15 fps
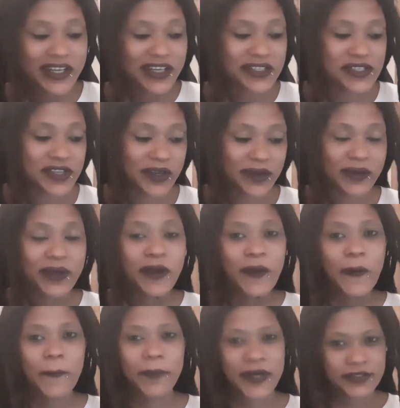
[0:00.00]
So
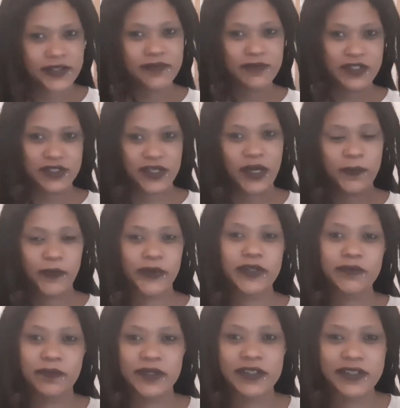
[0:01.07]
bottom to top
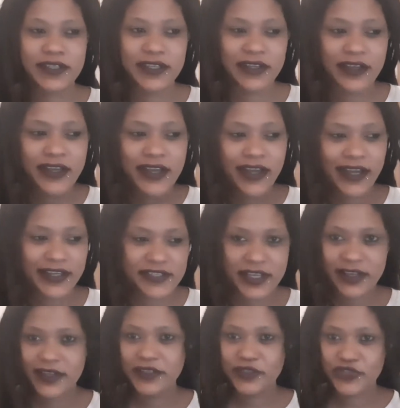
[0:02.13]
world building, as
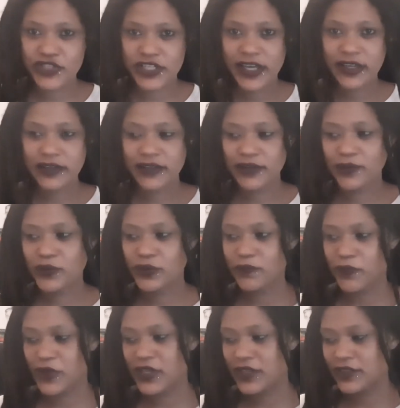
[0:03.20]
I understand it,
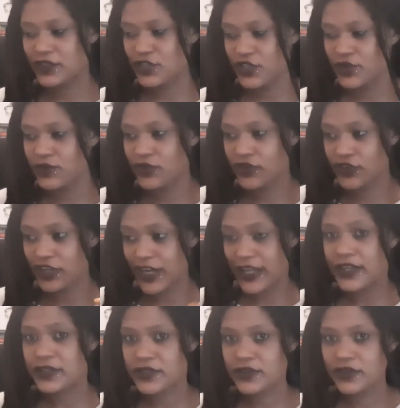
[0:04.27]
would be that you
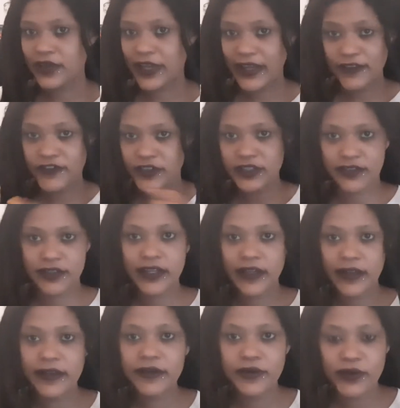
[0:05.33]
create
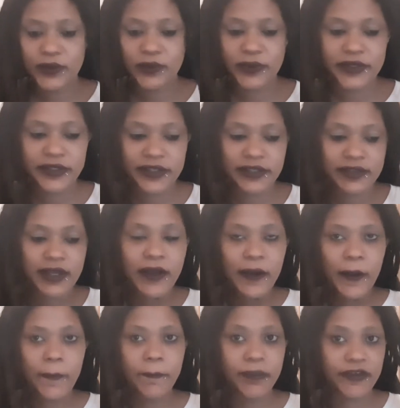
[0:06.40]
everything in your world
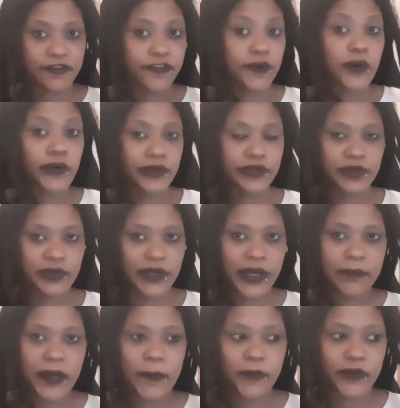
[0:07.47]
before you
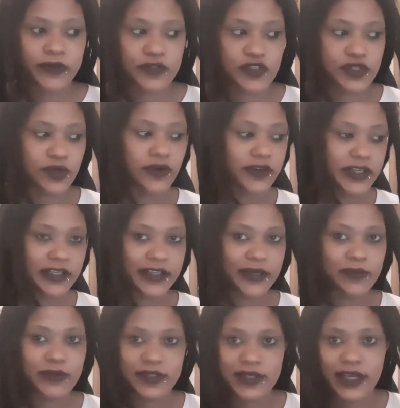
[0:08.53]
come up with a story
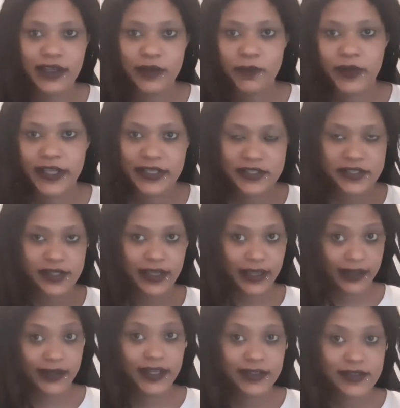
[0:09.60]
that will take place
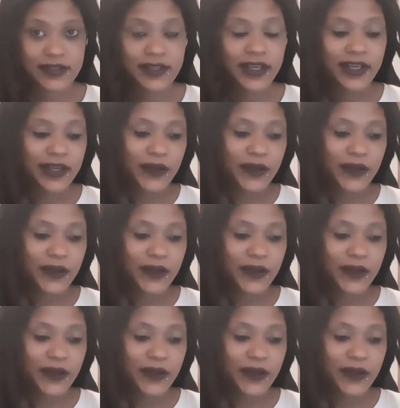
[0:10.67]
in it.